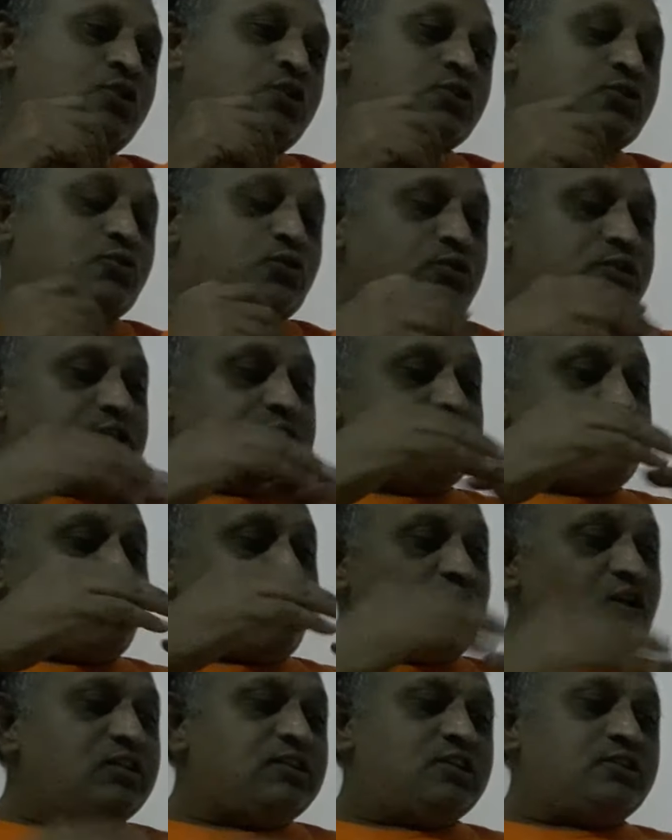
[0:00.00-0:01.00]
So these are
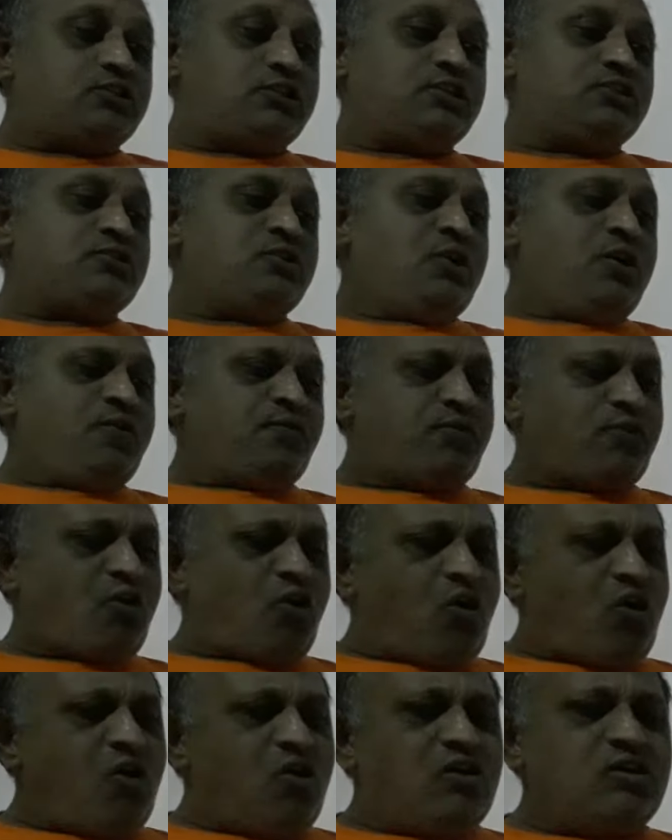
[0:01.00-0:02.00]
all the things. For
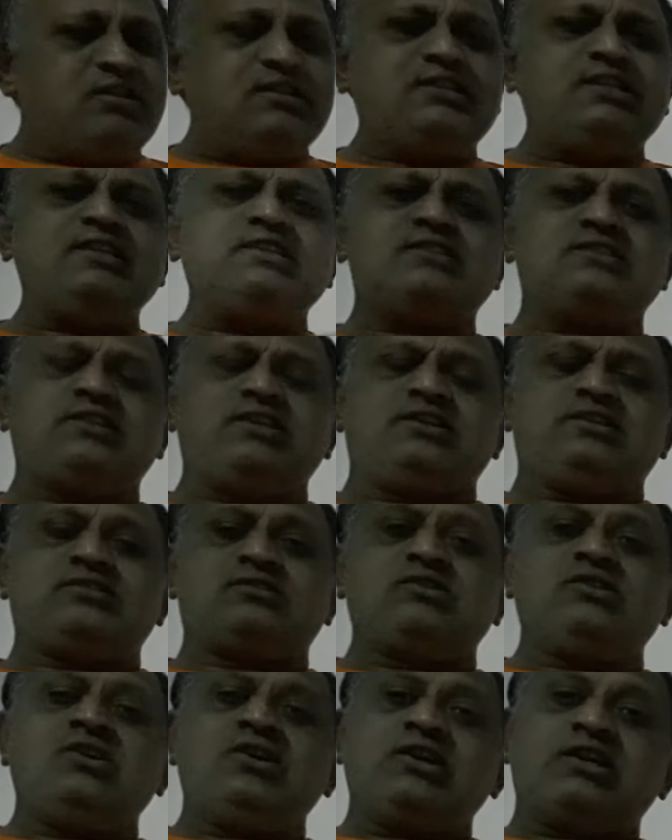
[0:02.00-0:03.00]
all these
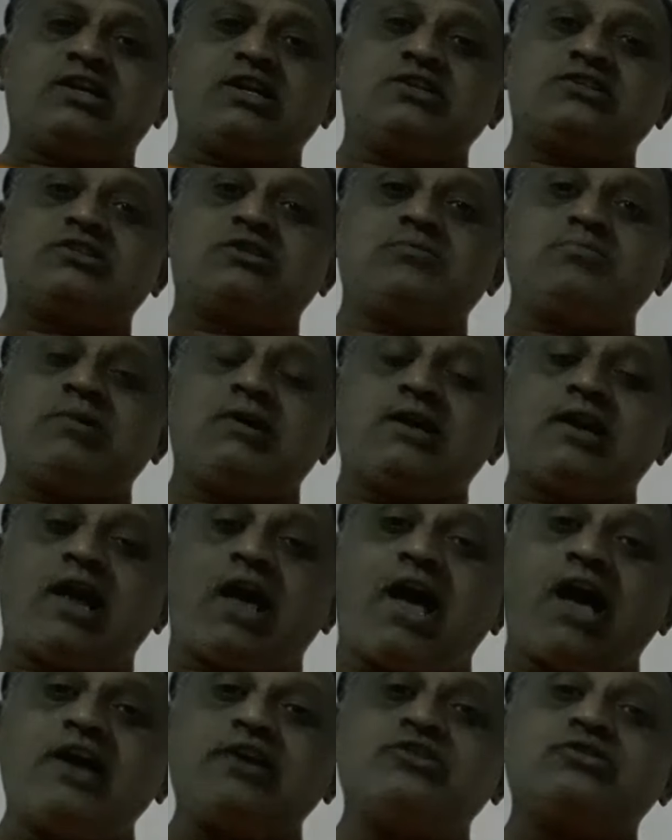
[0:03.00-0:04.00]
things, customer
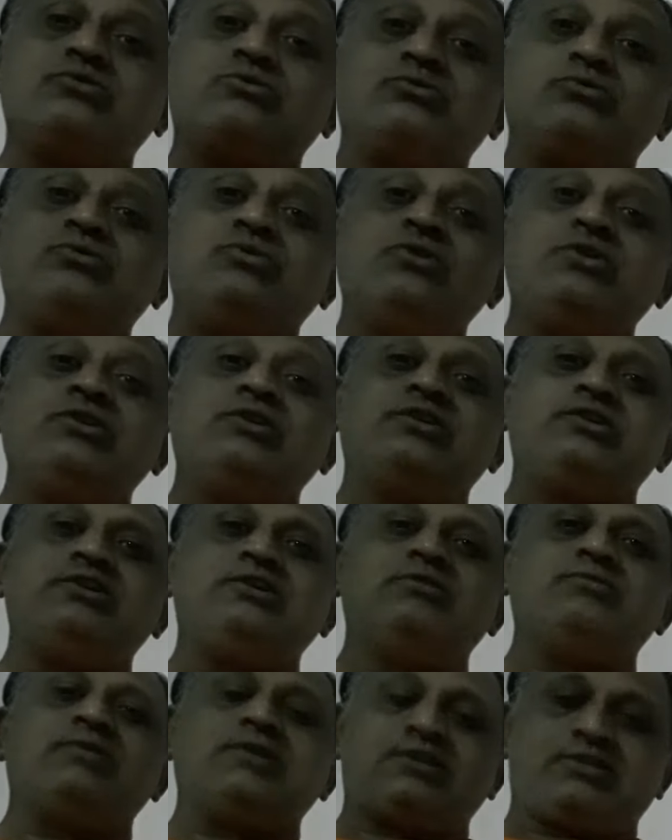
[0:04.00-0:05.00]
has to
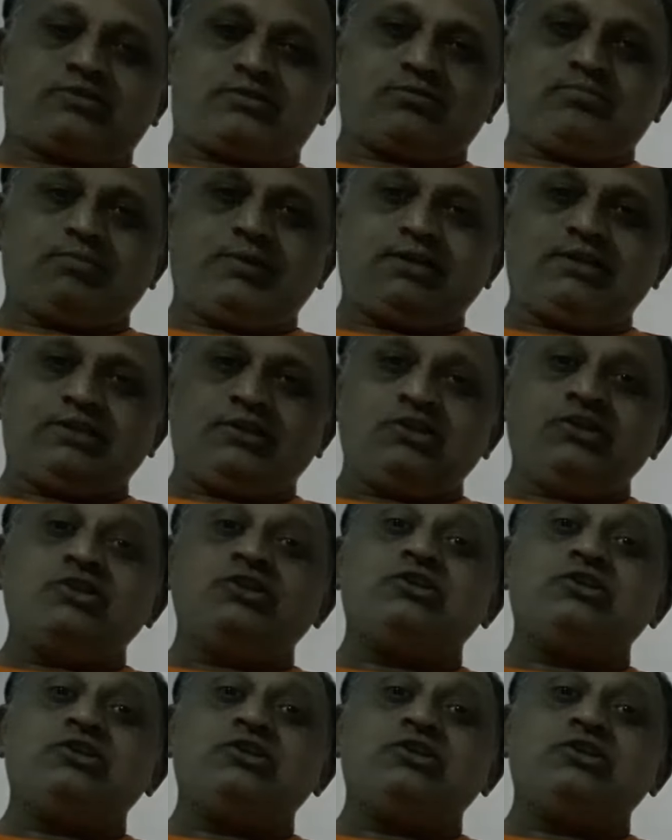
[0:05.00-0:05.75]
invest money.